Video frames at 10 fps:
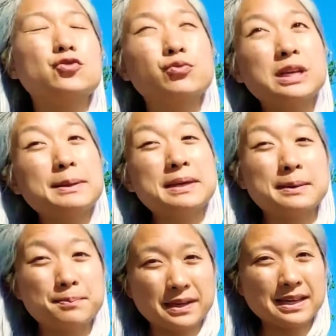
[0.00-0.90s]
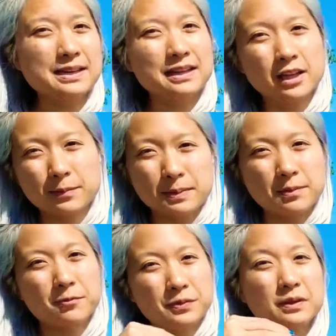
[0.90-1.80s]
dreaming big, a lot of
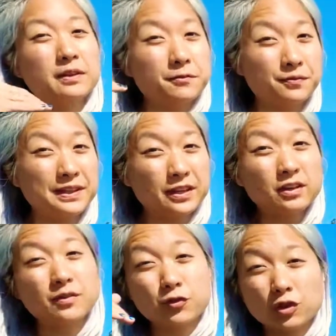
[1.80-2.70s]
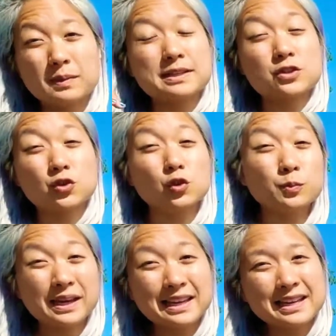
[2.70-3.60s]
people feel the fear of dreaming too
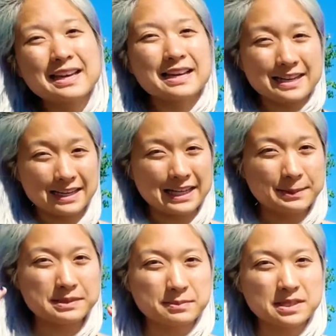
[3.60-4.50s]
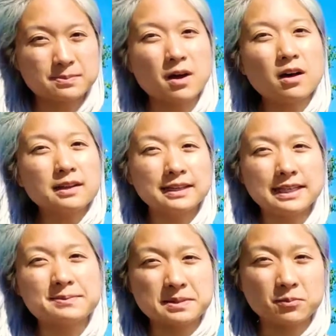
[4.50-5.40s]
big and it keeps them small and
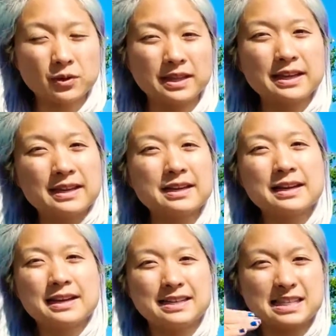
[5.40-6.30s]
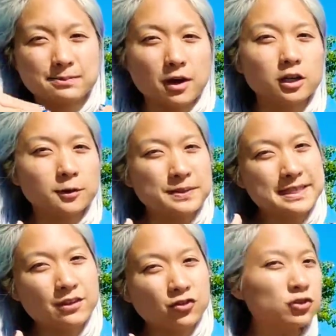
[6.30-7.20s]
it keeps them within a smaller
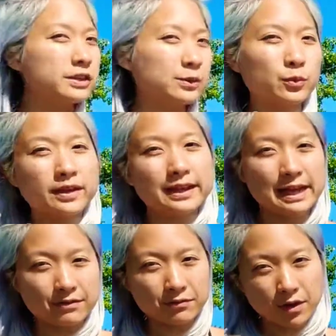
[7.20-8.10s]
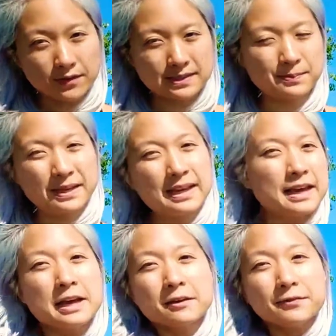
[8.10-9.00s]
potential than where they have evolved to be.
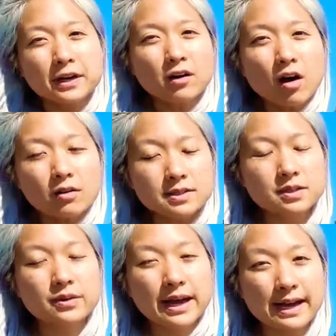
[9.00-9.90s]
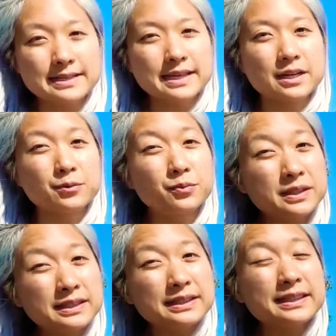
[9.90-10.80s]
Fear also has a
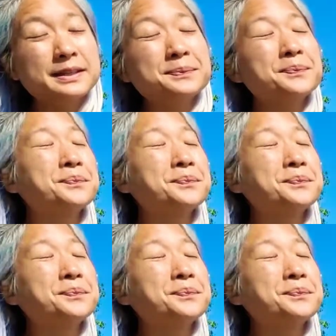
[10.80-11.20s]
really